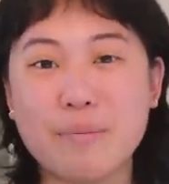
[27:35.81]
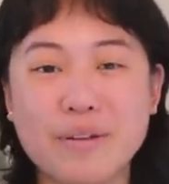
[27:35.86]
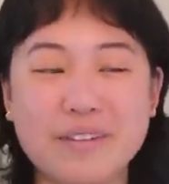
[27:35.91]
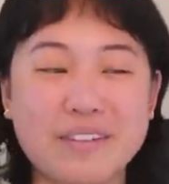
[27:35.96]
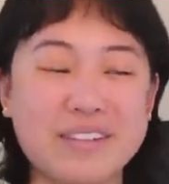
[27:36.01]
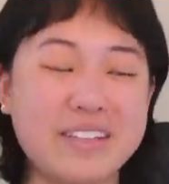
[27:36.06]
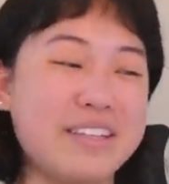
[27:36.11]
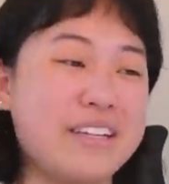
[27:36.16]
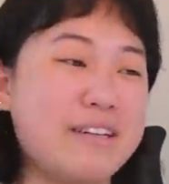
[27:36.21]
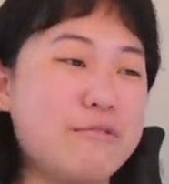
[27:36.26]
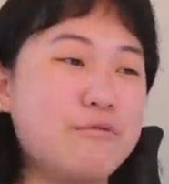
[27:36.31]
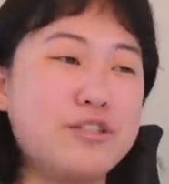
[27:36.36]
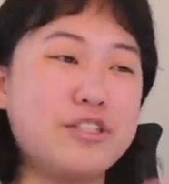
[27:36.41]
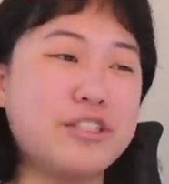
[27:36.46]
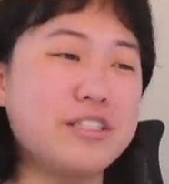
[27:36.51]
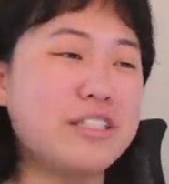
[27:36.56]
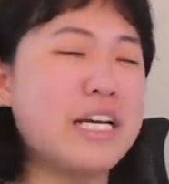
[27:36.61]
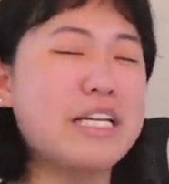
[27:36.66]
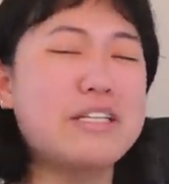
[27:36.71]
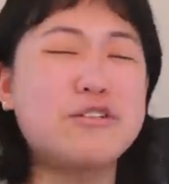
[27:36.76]
And it was
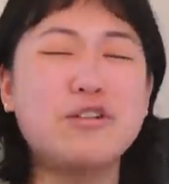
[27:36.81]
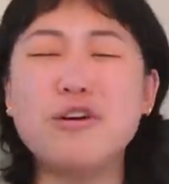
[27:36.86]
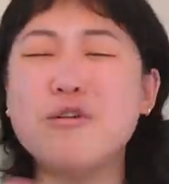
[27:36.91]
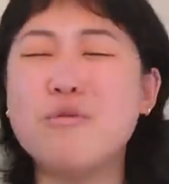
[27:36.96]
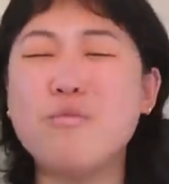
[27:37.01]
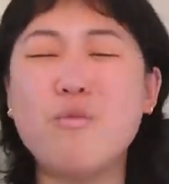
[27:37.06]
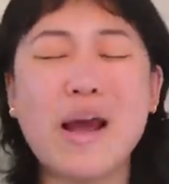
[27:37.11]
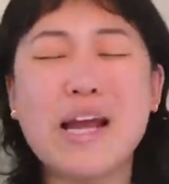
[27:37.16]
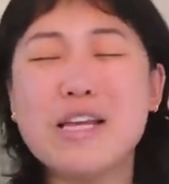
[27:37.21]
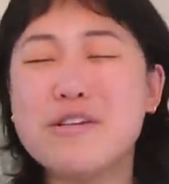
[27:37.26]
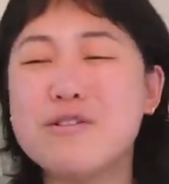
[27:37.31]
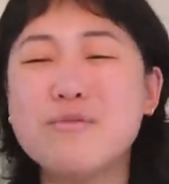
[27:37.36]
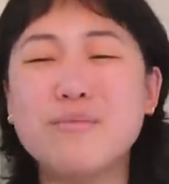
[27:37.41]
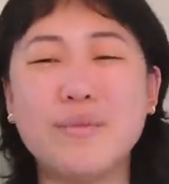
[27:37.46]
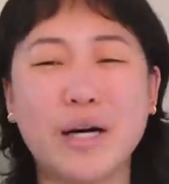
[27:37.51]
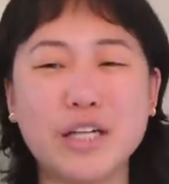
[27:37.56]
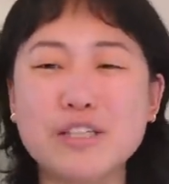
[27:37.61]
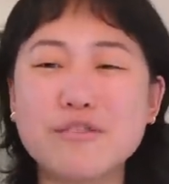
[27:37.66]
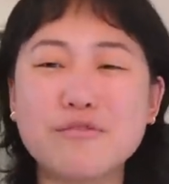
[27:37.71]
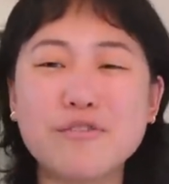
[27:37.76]
just like way too
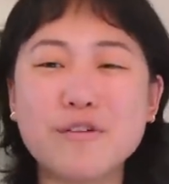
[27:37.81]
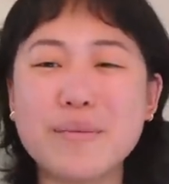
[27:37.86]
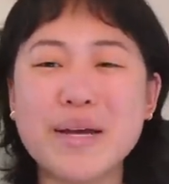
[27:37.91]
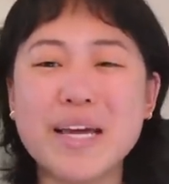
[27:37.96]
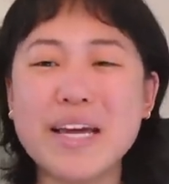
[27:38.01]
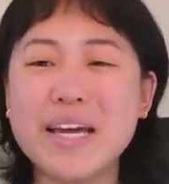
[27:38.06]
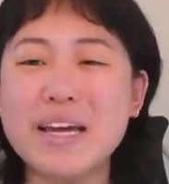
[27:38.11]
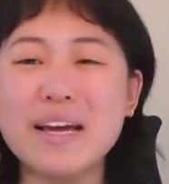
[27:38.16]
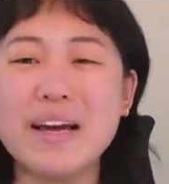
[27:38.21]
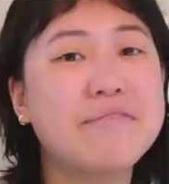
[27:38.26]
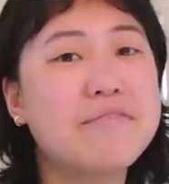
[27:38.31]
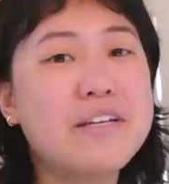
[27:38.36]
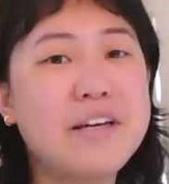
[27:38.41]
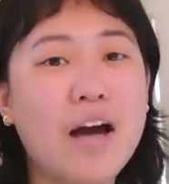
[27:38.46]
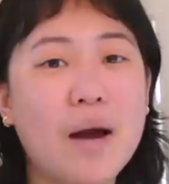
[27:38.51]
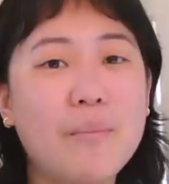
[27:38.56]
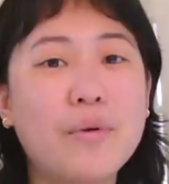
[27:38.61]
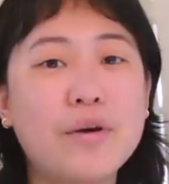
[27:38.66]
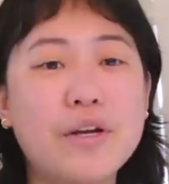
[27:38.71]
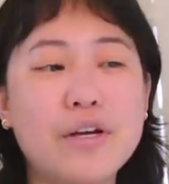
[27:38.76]
much for me. I definitely
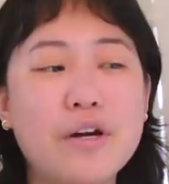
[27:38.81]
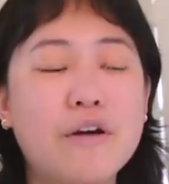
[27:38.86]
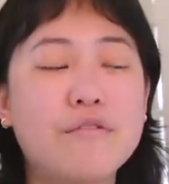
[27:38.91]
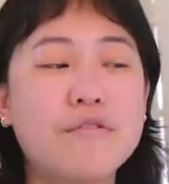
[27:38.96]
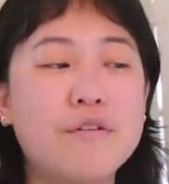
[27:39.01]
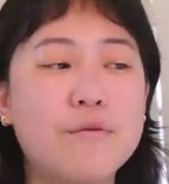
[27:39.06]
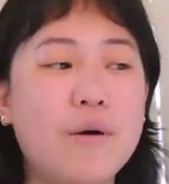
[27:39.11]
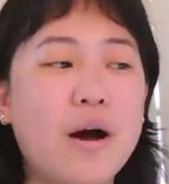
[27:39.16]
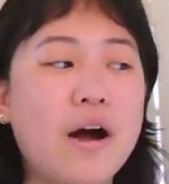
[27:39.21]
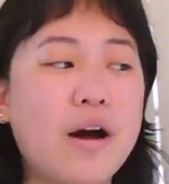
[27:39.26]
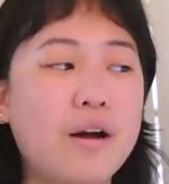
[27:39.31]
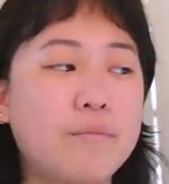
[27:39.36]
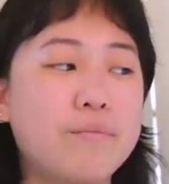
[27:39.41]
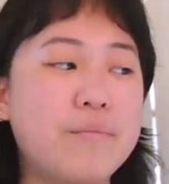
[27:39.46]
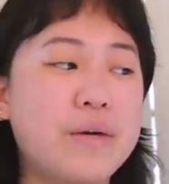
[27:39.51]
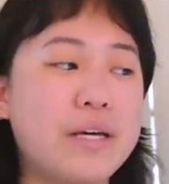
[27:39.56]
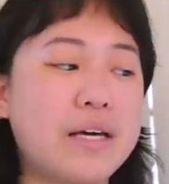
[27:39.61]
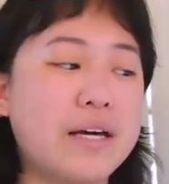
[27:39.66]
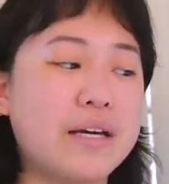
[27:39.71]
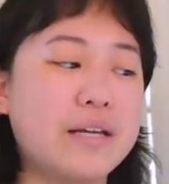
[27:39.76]
got pretty overwhelmed
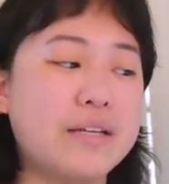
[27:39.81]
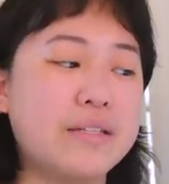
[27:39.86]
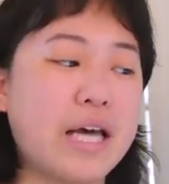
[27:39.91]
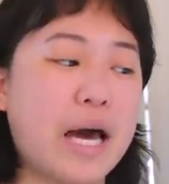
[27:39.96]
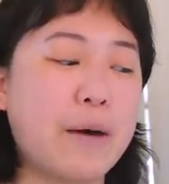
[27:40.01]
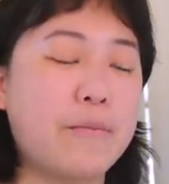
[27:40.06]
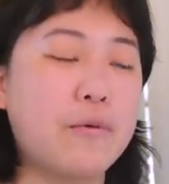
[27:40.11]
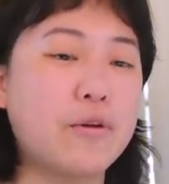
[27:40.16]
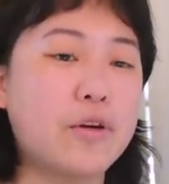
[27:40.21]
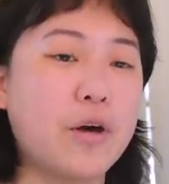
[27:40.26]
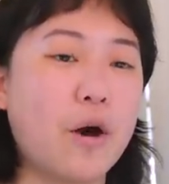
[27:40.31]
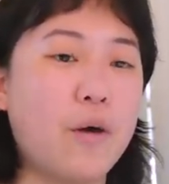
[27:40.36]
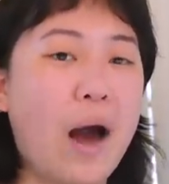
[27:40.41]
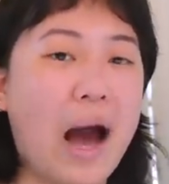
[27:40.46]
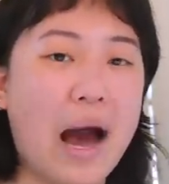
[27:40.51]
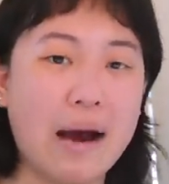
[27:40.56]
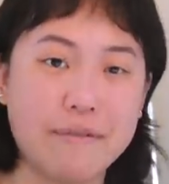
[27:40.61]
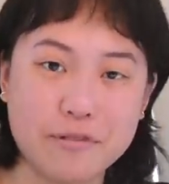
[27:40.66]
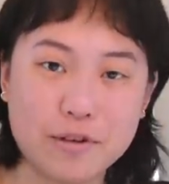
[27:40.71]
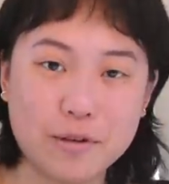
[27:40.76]
because I would go
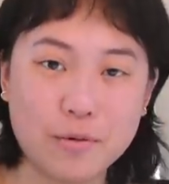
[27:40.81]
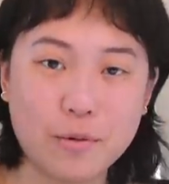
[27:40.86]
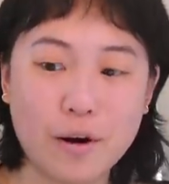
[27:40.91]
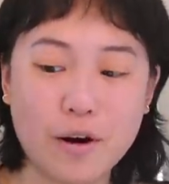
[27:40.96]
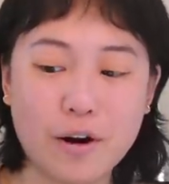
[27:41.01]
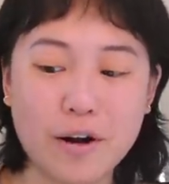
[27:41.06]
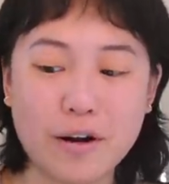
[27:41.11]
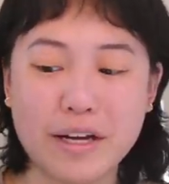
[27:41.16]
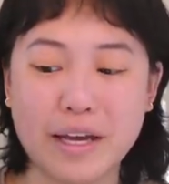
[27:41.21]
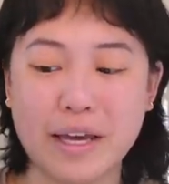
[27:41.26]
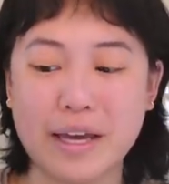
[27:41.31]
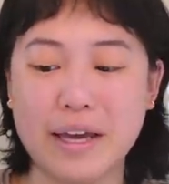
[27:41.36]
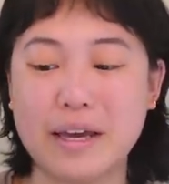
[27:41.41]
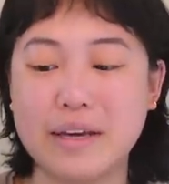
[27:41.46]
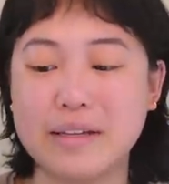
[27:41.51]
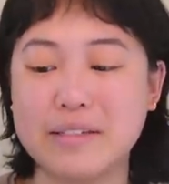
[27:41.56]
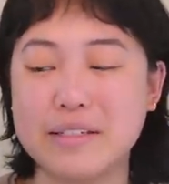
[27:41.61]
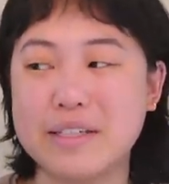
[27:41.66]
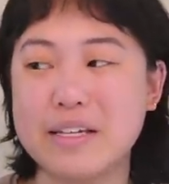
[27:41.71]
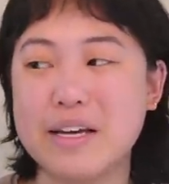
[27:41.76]
after work,
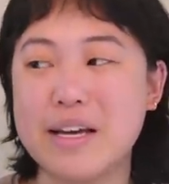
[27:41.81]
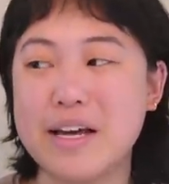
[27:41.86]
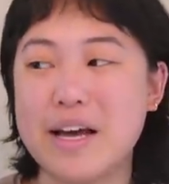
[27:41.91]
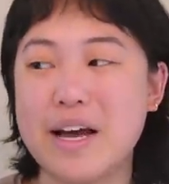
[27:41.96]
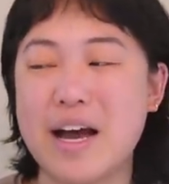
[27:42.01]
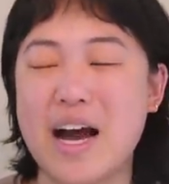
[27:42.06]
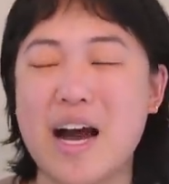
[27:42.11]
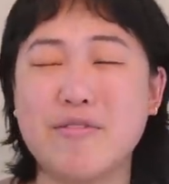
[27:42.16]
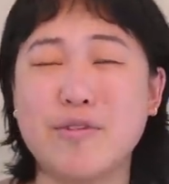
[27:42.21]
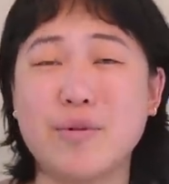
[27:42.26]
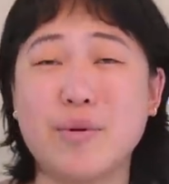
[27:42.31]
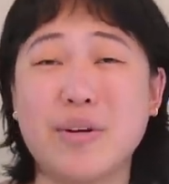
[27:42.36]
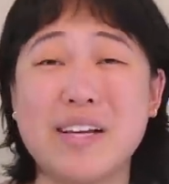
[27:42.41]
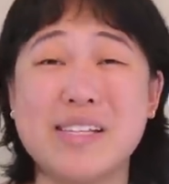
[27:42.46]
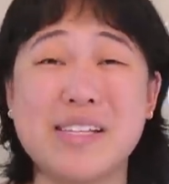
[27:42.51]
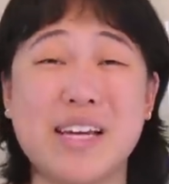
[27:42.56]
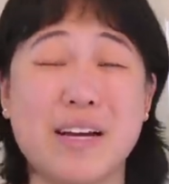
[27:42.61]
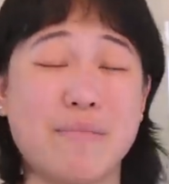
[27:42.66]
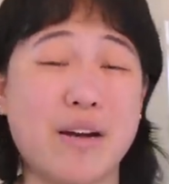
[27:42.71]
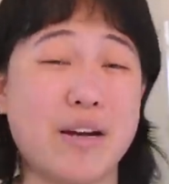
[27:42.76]
and after work
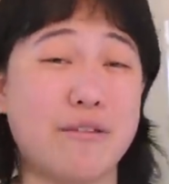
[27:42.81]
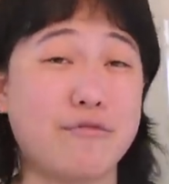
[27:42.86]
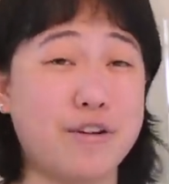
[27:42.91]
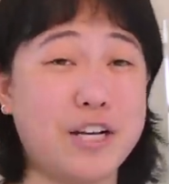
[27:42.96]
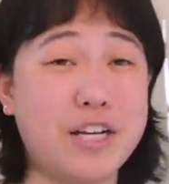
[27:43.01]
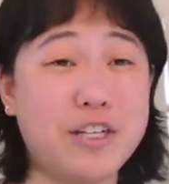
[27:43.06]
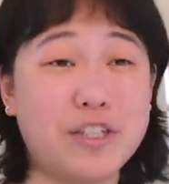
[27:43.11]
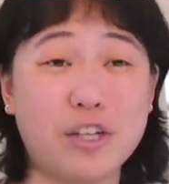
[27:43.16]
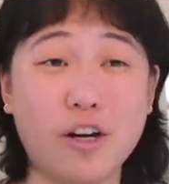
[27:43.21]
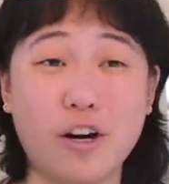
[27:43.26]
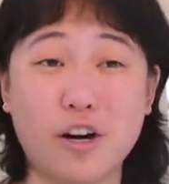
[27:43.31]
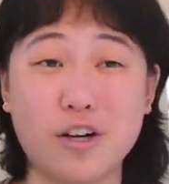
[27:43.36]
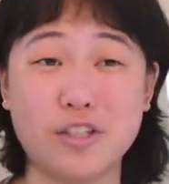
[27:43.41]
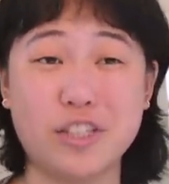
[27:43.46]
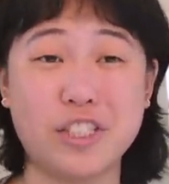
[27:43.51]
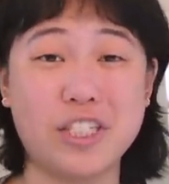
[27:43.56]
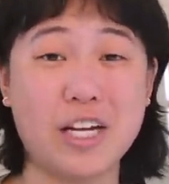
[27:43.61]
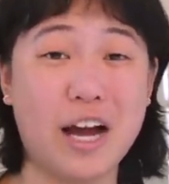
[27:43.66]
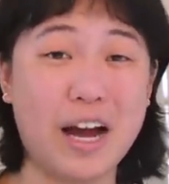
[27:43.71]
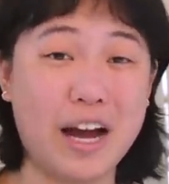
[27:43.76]
is like my
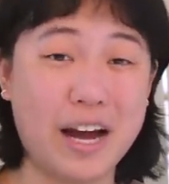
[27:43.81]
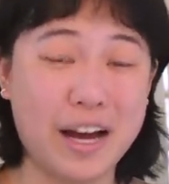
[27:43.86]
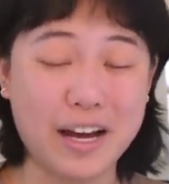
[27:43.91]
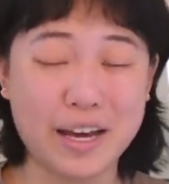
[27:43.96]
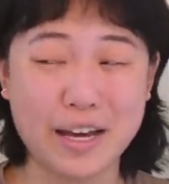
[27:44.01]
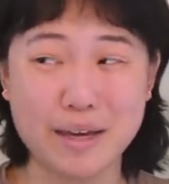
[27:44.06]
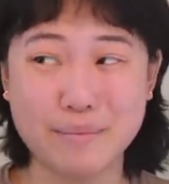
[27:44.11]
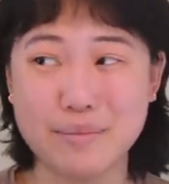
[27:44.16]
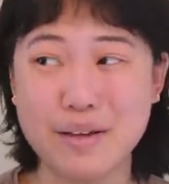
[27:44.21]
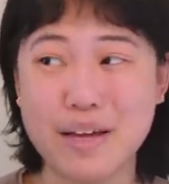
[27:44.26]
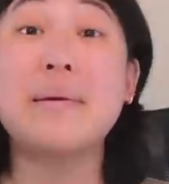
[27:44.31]
recharge time.